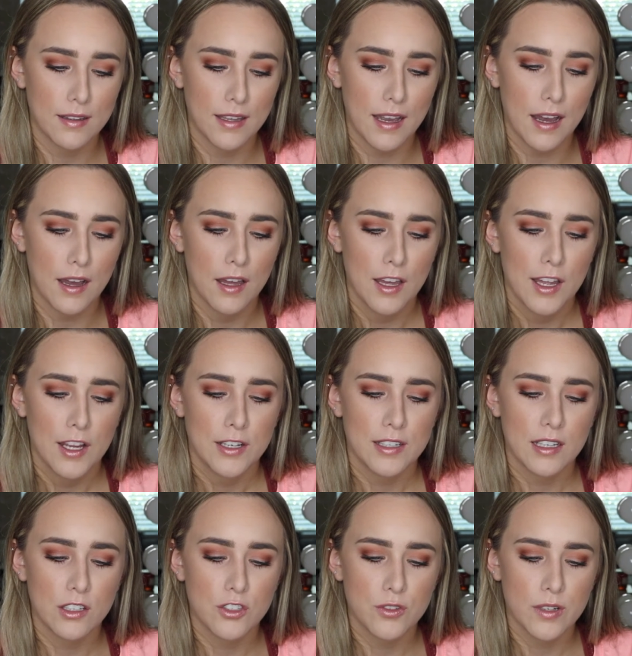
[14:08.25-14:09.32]
Yeah,
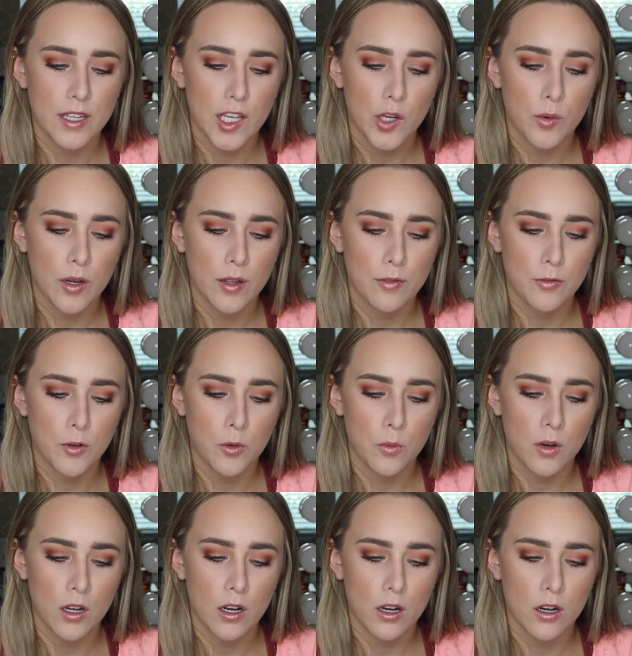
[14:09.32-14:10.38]
tea tree, grapefruit
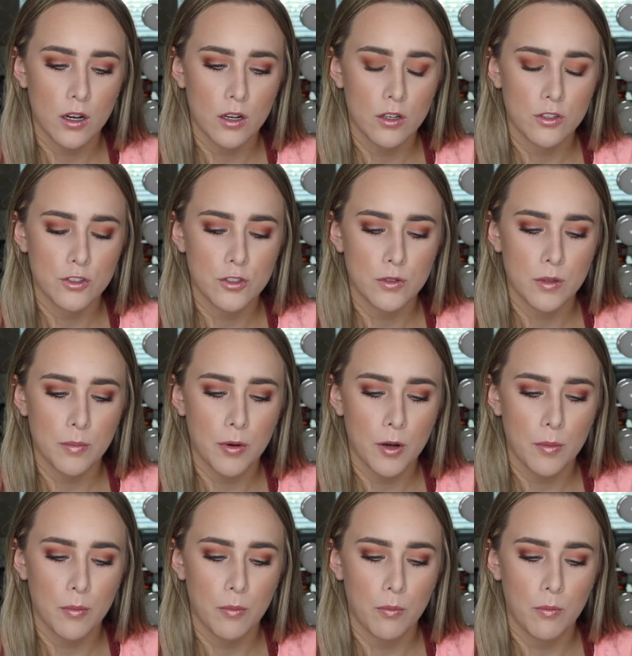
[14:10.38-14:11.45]
water,
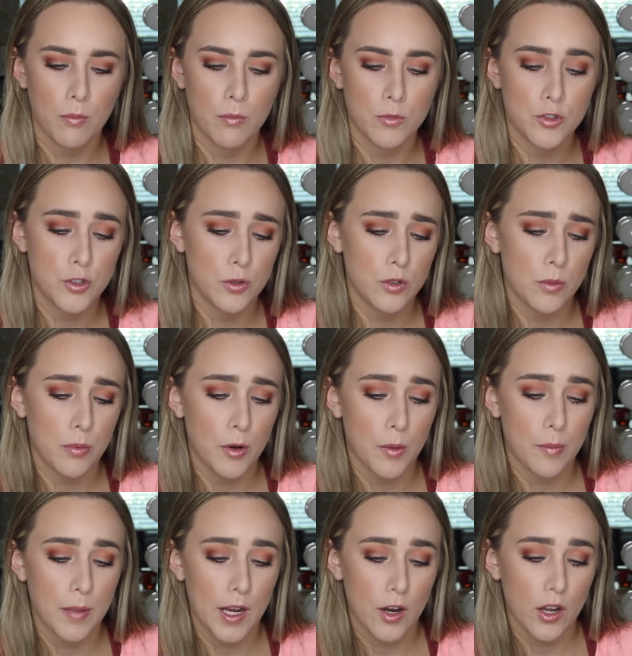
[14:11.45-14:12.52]
juniper
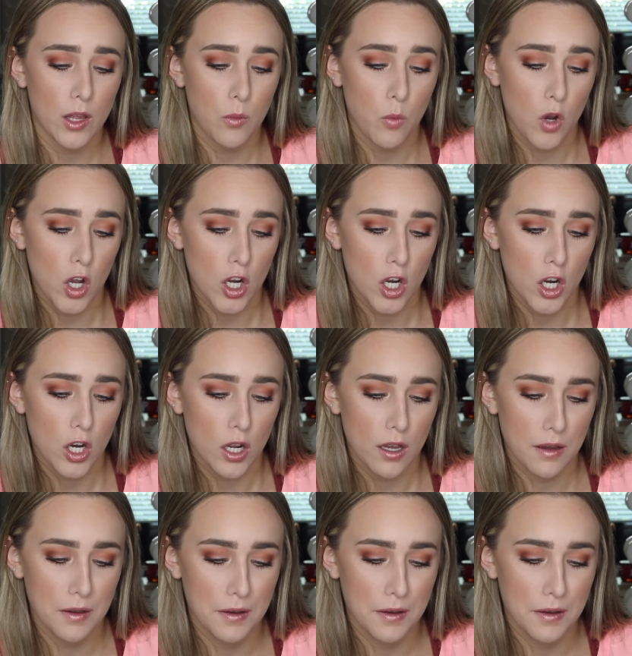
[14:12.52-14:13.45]
berry water.